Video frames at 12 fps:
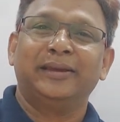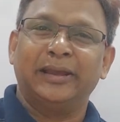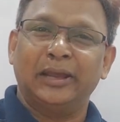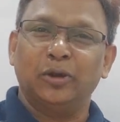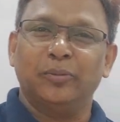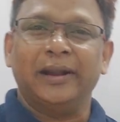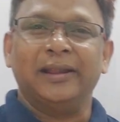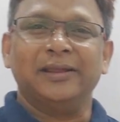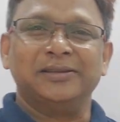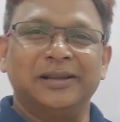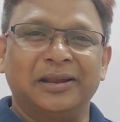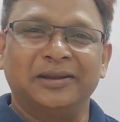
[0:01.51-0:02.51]
Hello, my
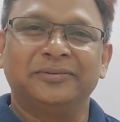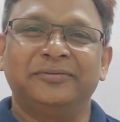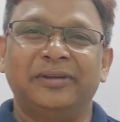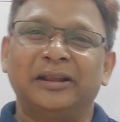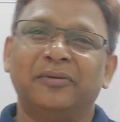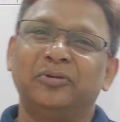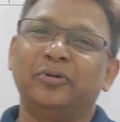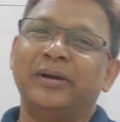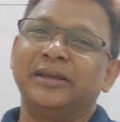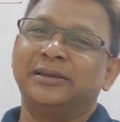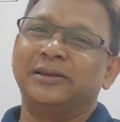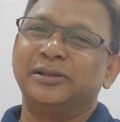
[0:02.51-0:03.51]
dear children. Welcome to
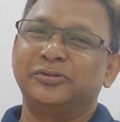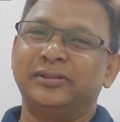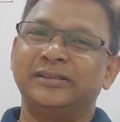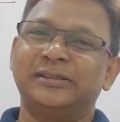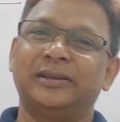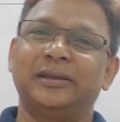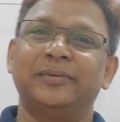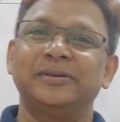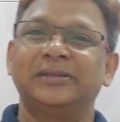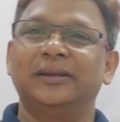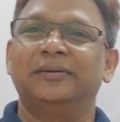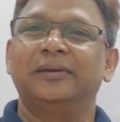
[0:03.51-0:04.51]
my channel, Sudhir Sir
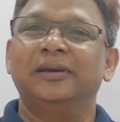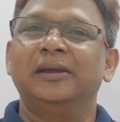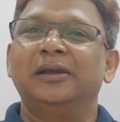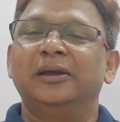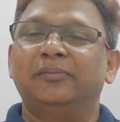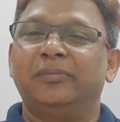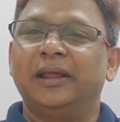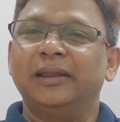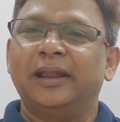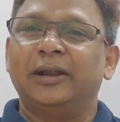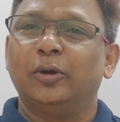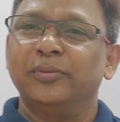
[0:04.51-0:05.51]
Chemistry. But in
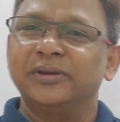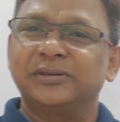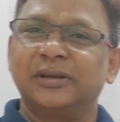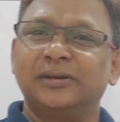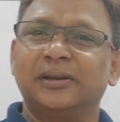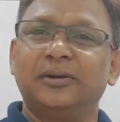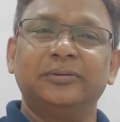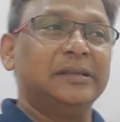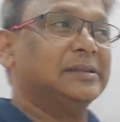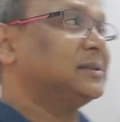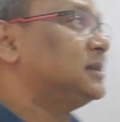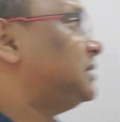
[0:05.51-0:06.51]
atomic structure, now this is the